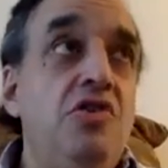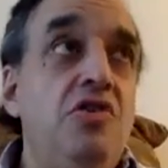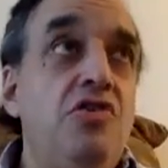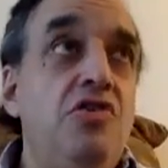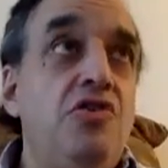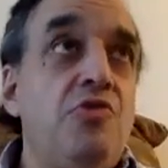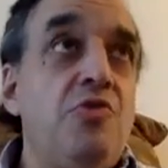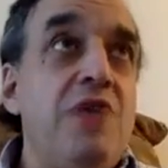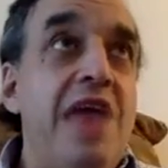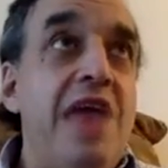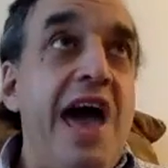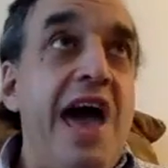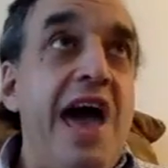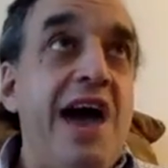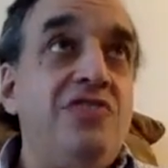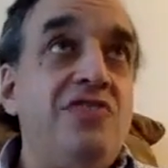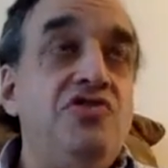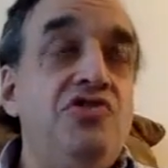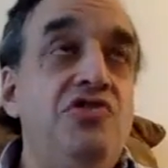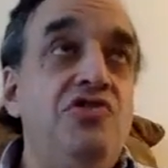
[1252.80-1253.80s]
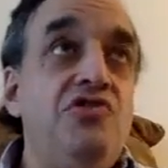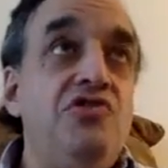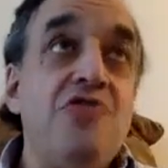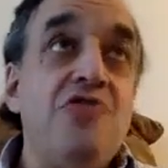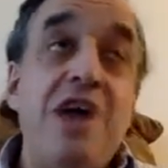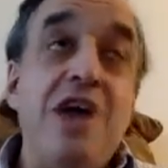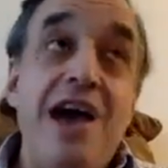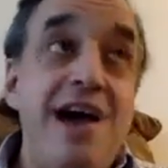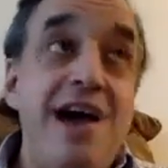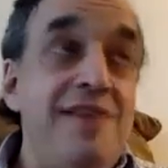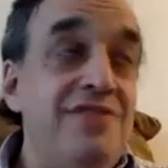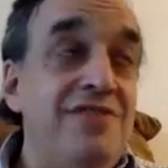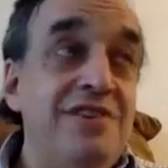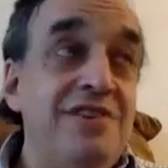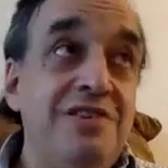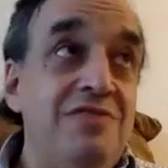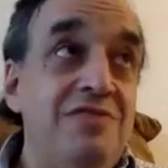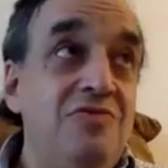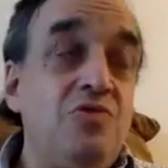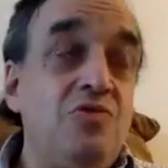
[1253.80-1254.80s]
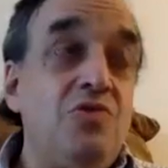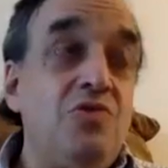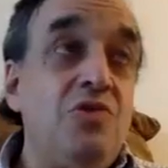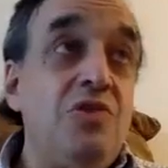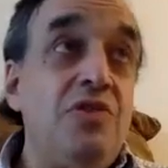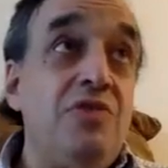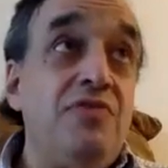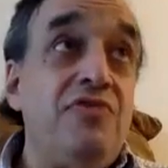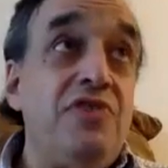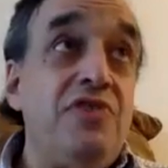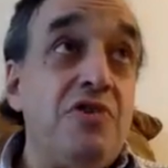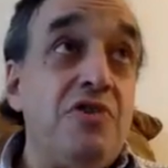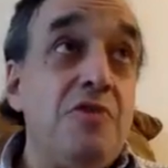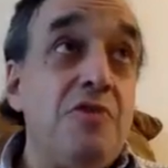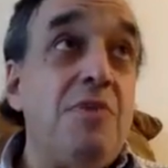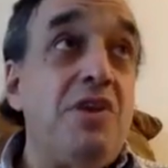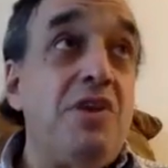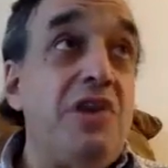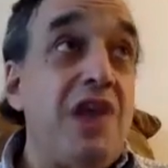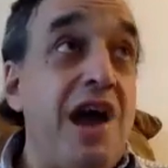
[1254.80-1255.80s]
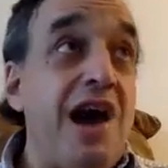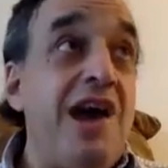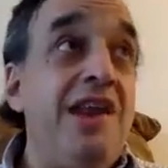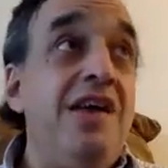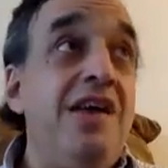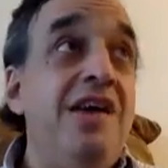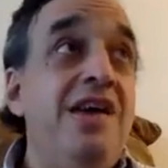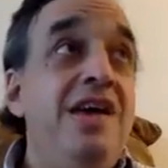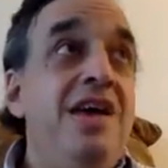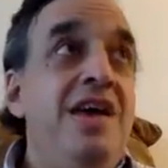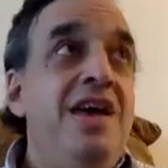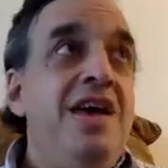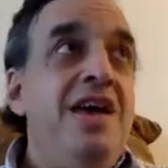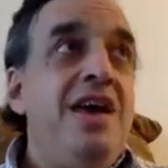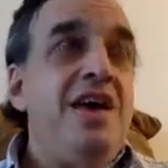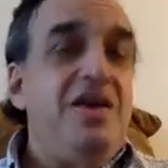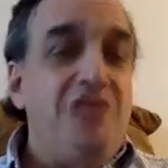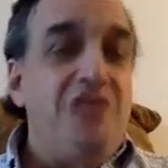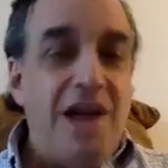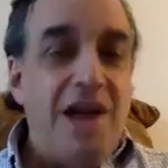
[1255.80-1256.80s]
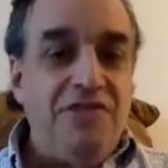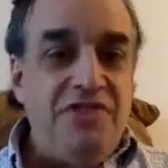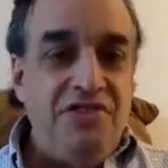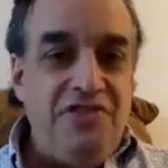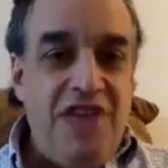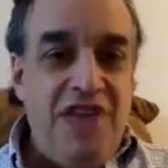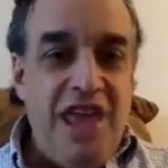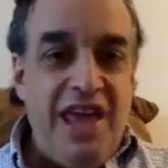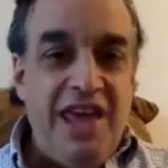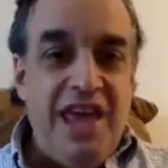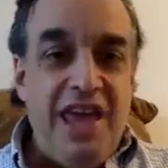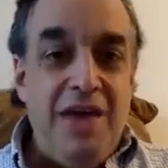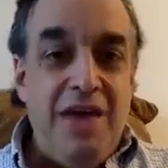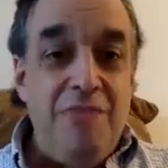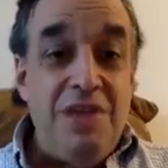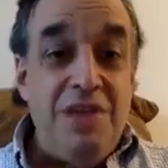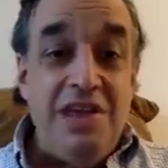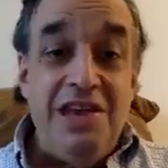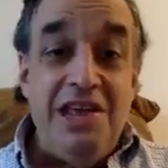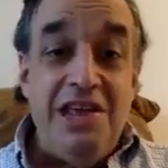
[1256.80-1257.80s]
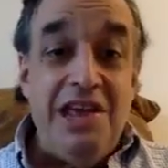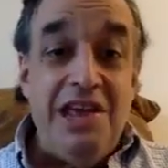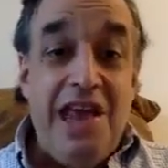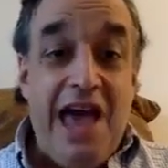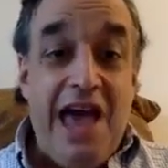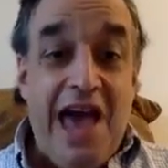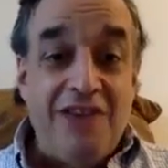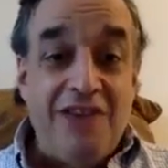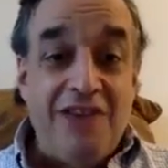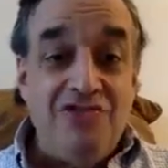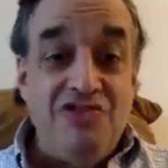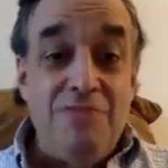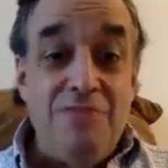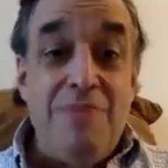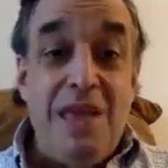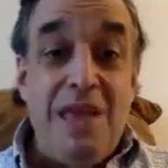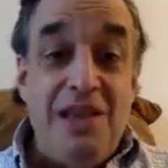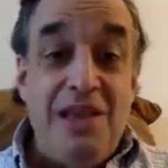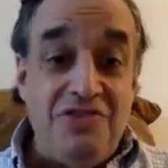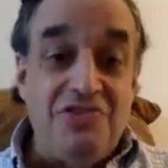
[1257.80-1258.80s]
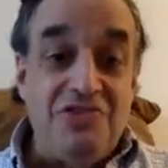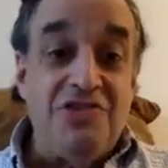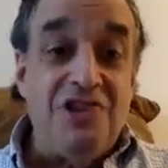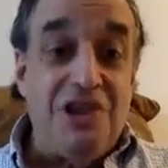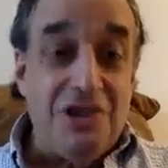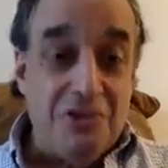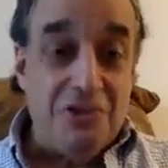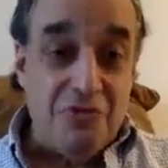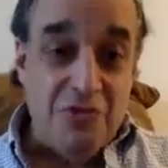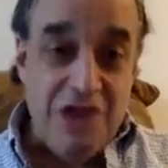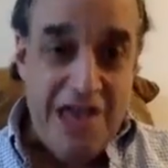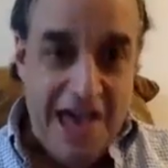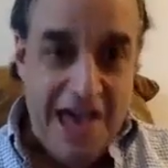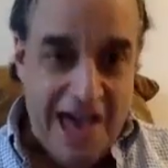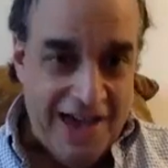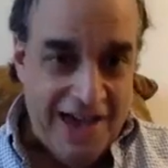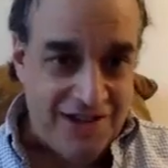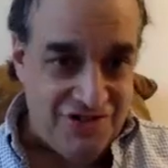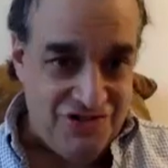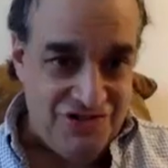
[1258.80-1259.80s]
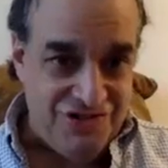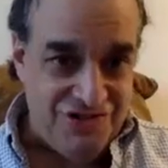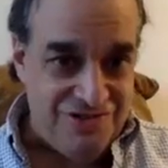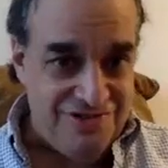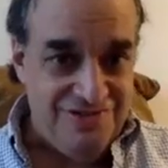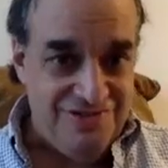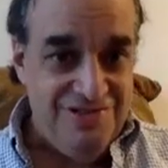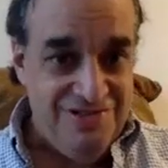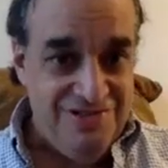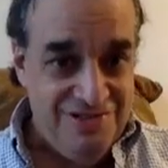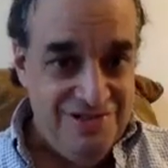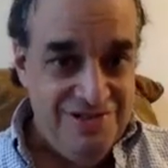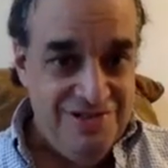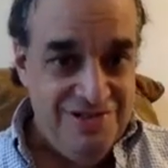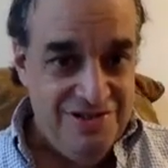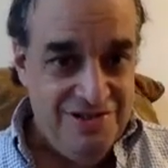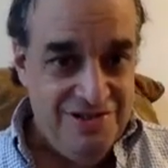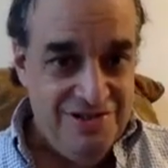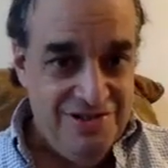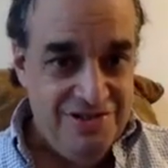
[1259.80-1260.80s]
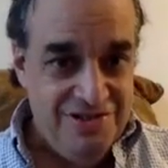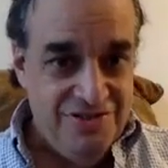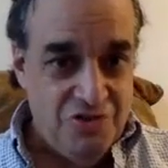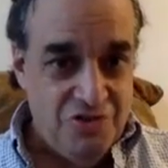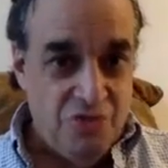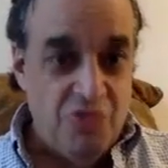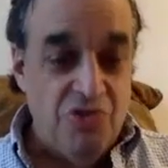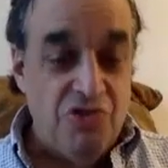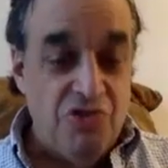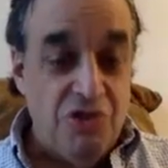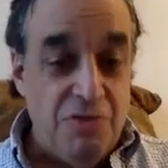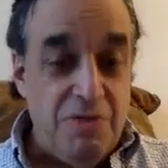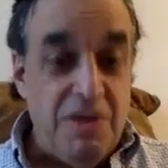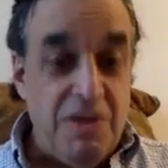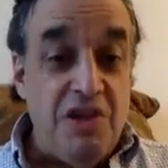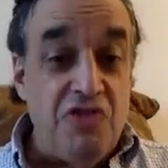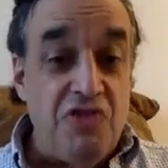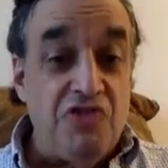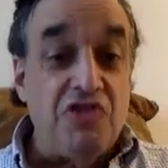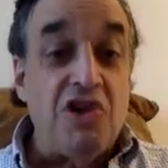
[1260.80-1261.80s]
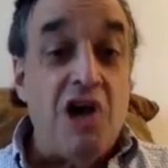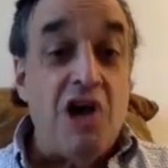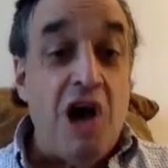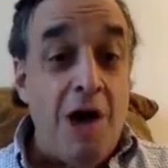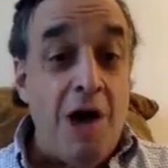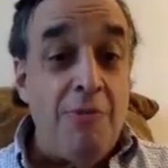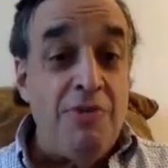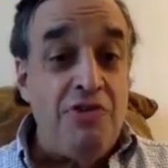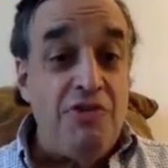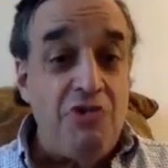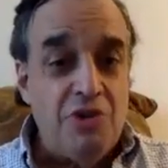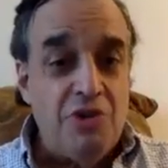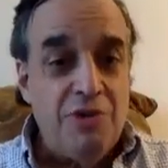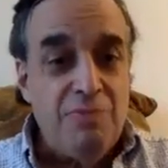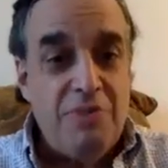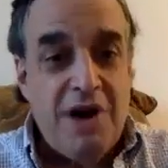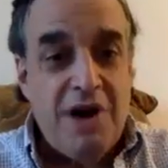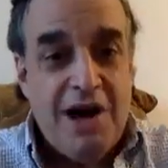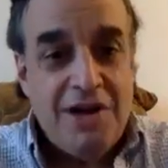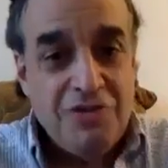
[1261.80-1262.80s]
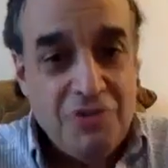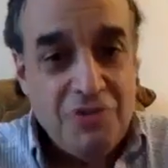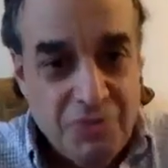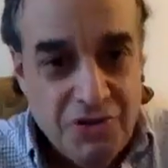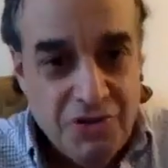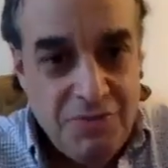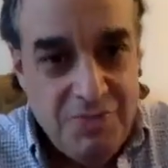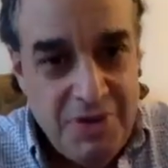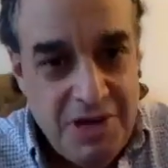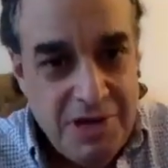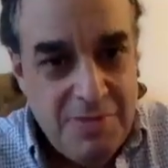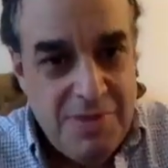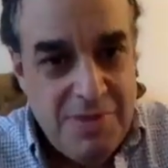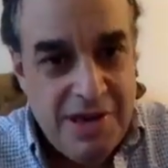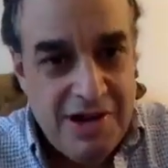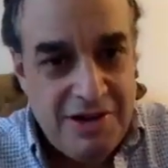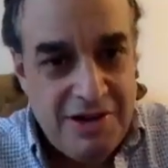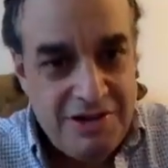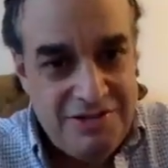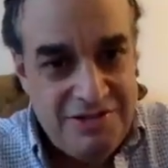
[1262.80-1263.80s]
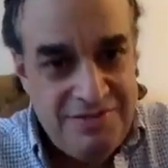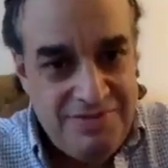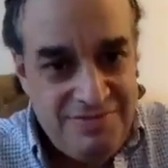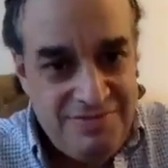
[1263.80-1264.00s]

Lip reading: the reactions you're having, the fear, but not to take immediate action based on a reaction. To really be as calm as you can possibly be about it.